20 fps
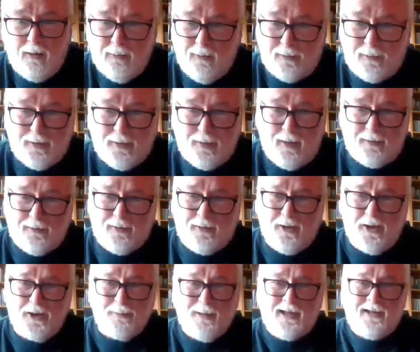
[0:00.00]

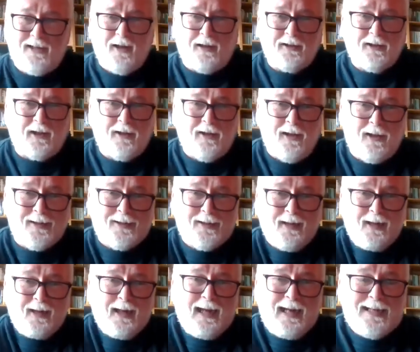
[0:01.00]
excuse me, Dr. Collins.
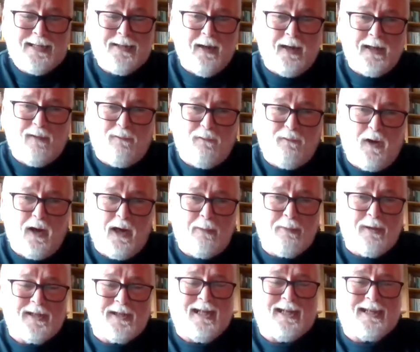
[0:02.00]
He's got a
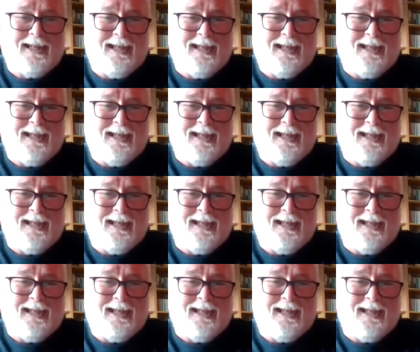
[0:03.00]
40%